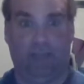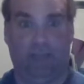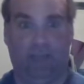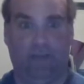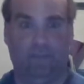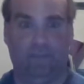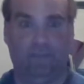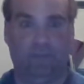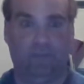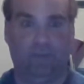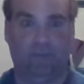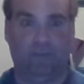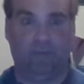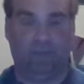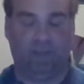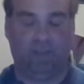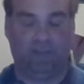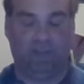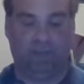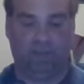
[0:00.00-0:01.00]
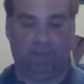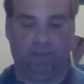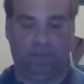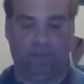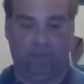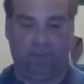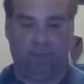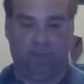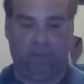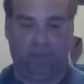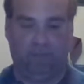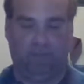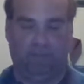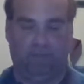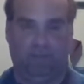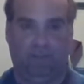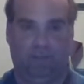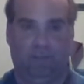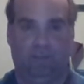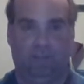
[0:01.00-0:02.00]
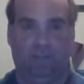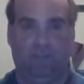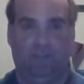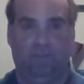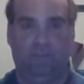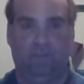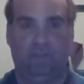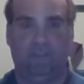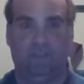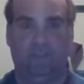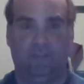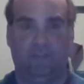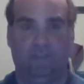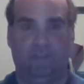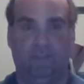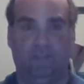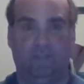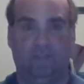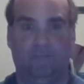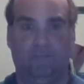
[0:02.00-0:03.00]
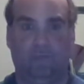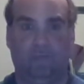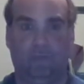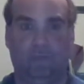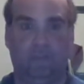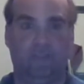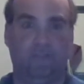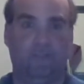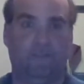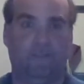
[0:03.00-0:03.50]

Army, you really want to be thankful to them. Again,